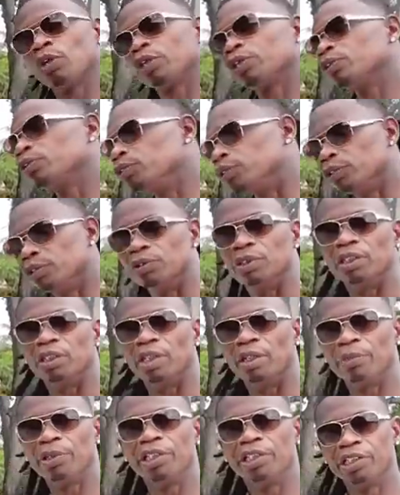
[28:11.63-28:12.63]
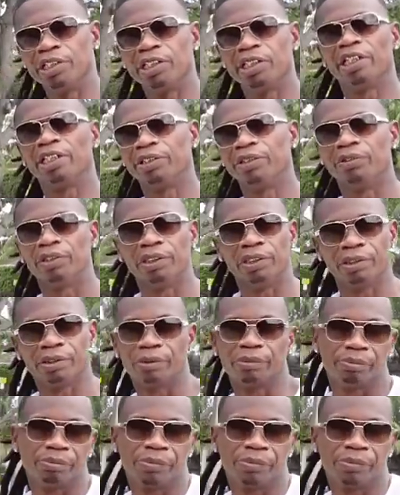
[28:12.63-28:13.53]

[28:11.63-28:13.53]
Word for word: want to do, do it, and be good at doing it.